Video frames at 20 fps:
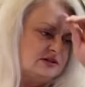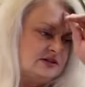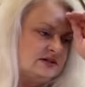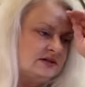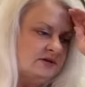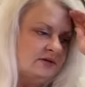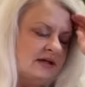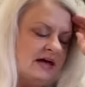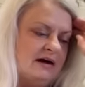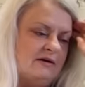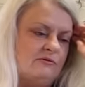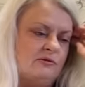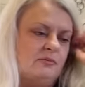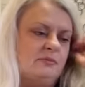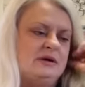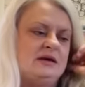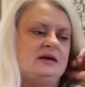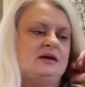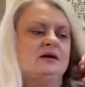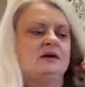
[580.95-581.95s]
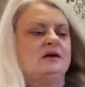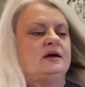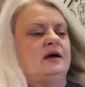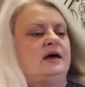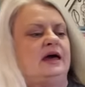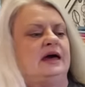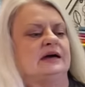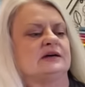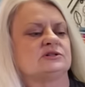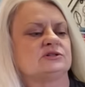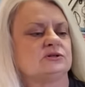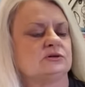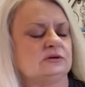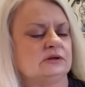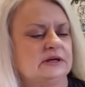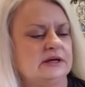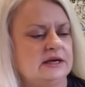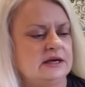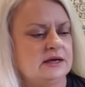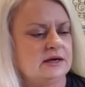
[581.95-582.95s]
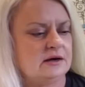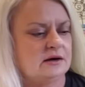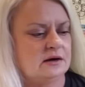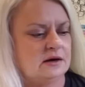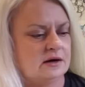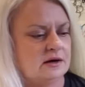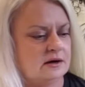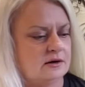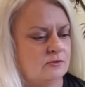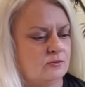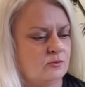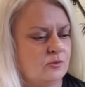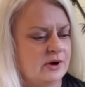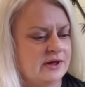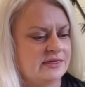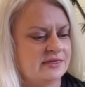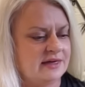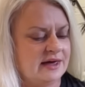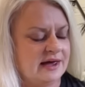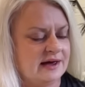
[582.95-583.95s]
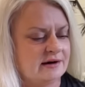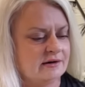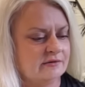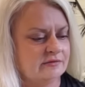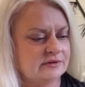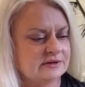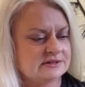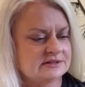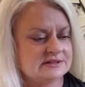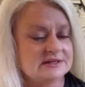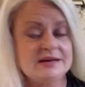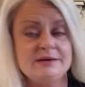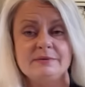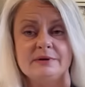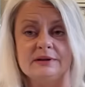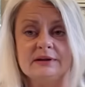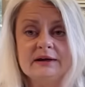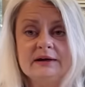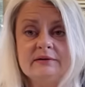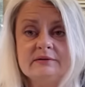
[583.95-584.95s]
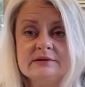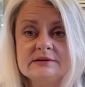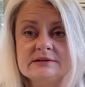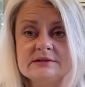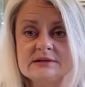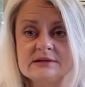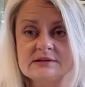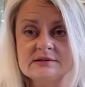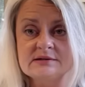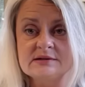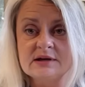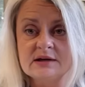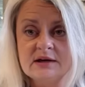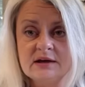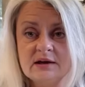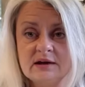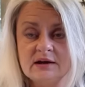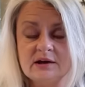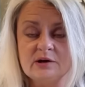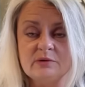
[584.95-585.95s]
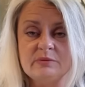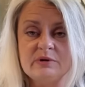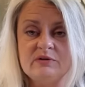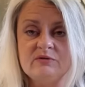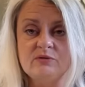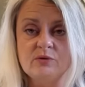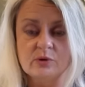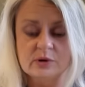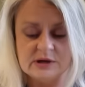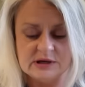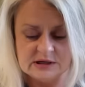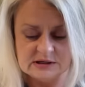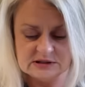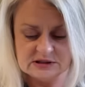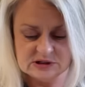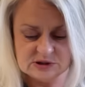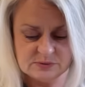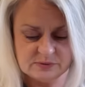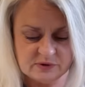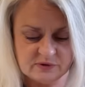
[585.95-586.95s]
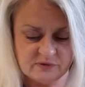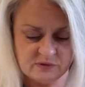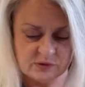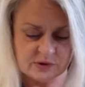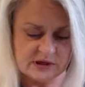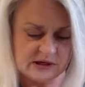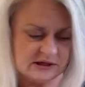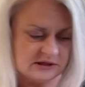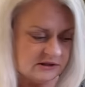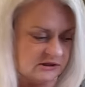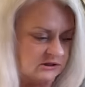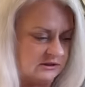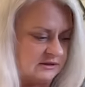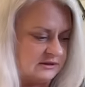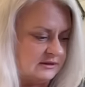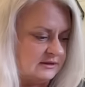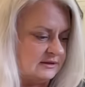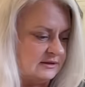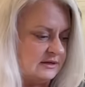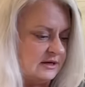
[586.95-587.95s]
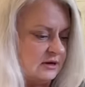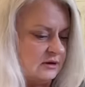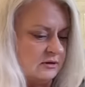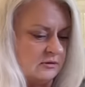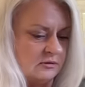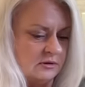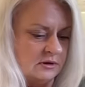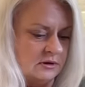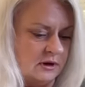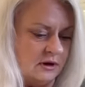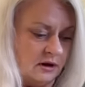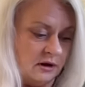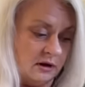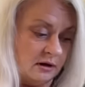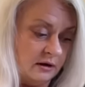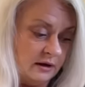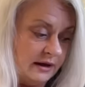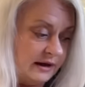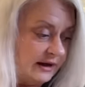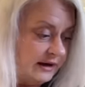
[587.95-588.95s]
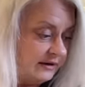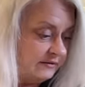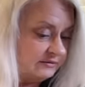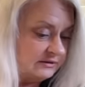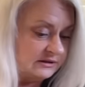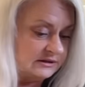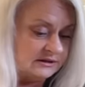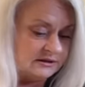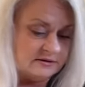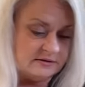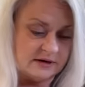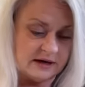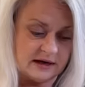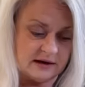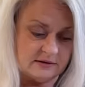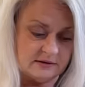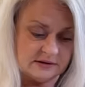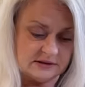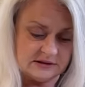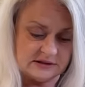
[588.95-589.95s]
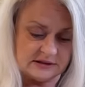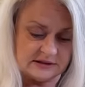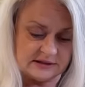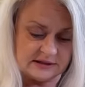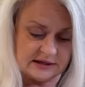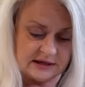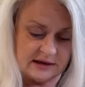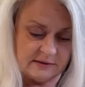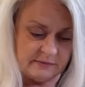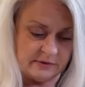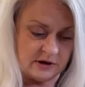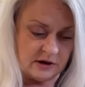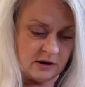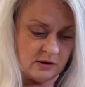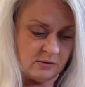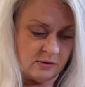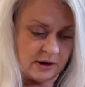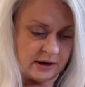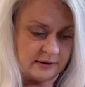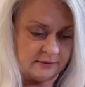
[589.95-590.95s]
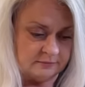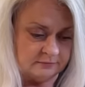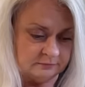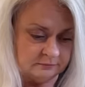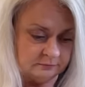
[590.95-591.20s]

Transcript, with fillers: So that will be actually uh, without the seam allowances, it'll be 40 inches by 40 inches. So all I have to do now is just keep going.